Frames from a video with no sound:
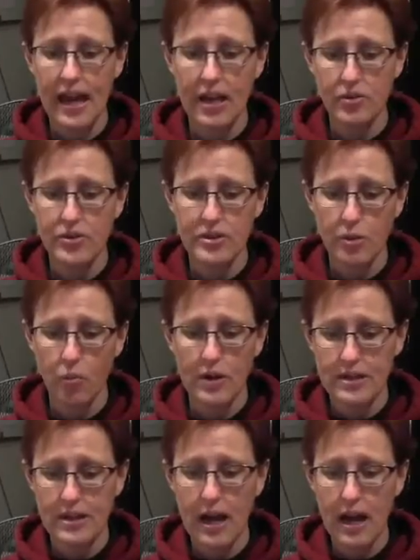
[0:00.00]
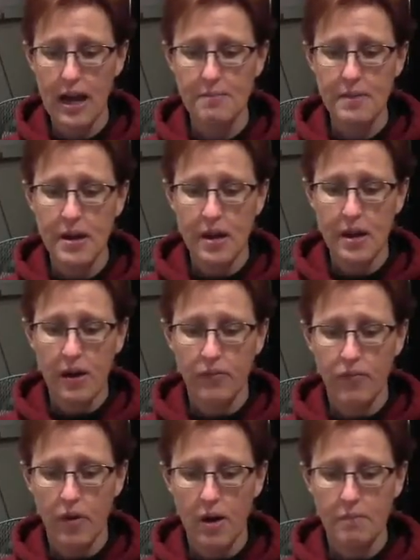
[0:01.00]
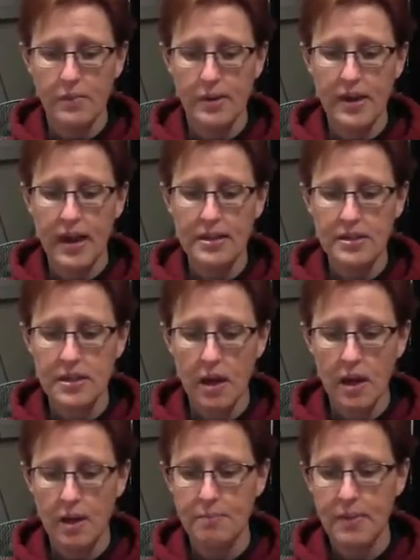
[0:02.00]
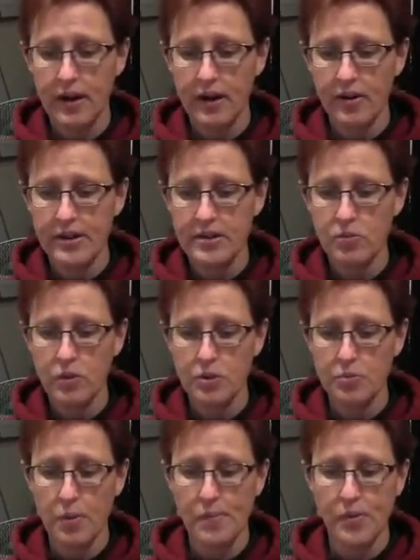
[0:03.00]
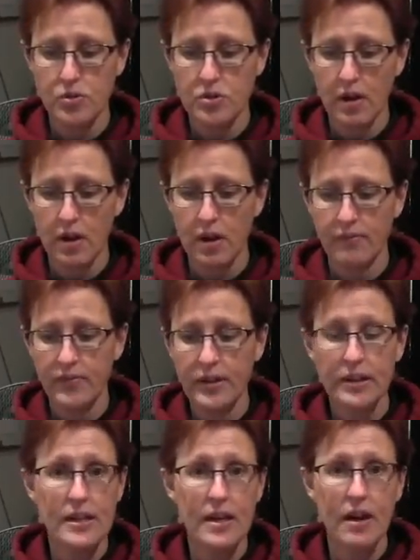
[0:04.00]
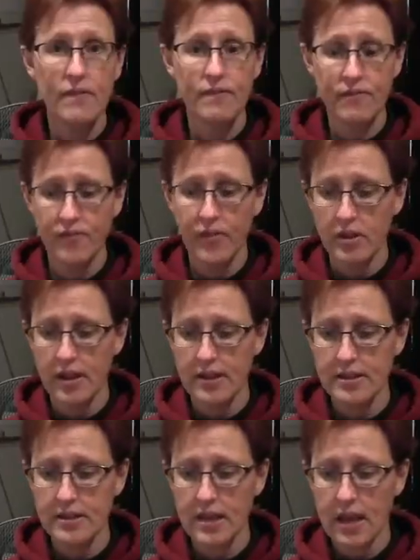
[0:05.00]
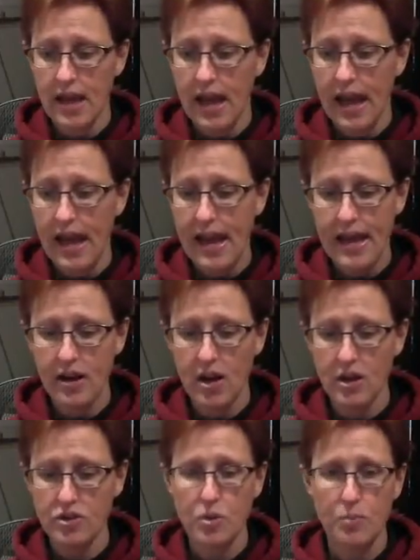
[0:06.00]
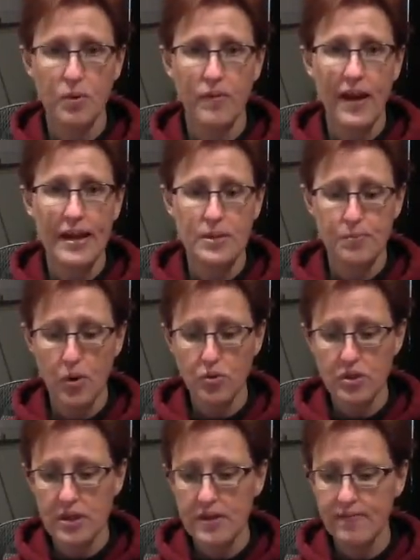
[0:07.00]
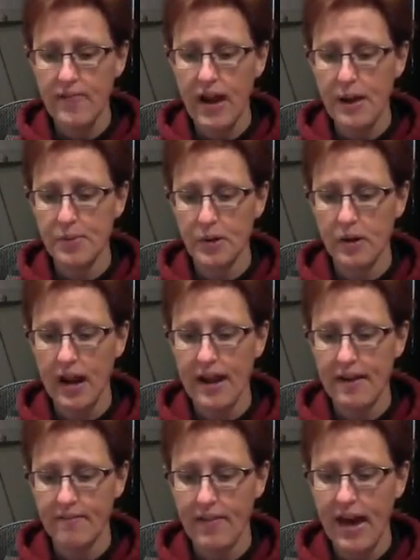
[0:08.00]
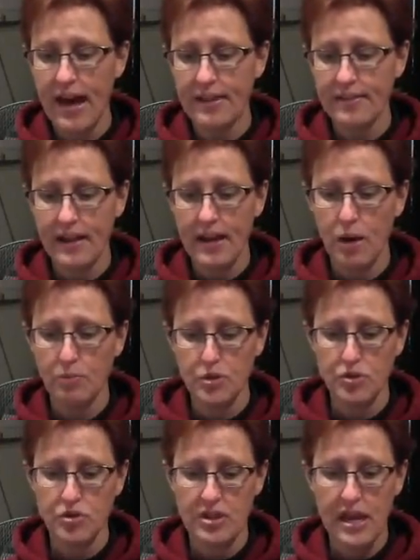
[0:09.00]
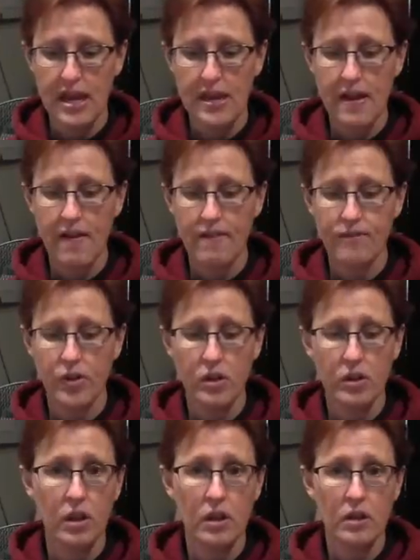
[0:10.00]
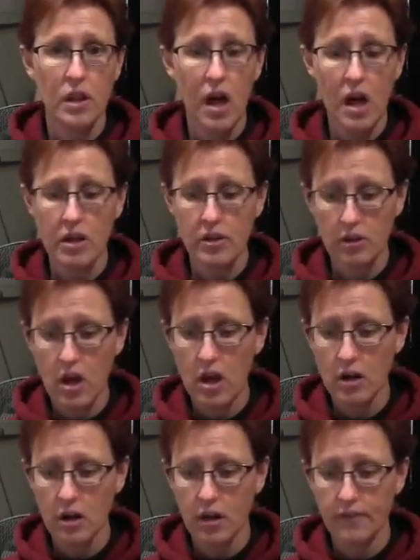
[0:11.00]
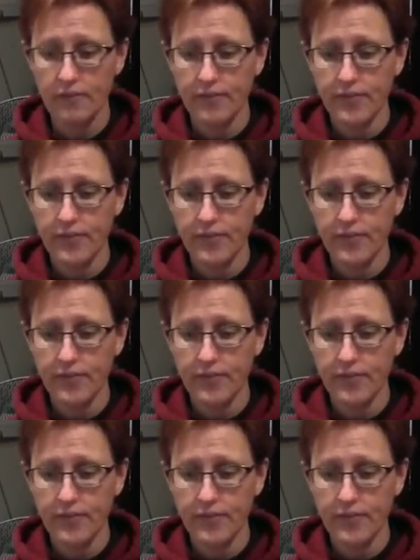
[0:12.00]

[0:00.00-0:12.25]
calories at one time from nuts and berries, which promotes a feeling of fullness and also provides protein, fiber, and fat that helps you stay full longer.